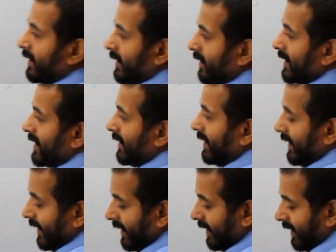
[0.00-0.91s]
Here are
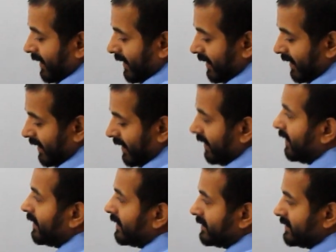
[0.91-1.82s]
a,
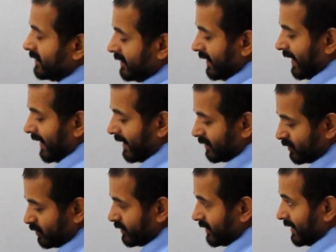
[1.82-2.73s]
d
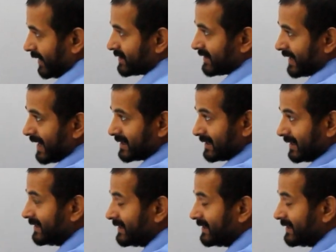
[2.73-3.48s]
and 2d. Let's cancel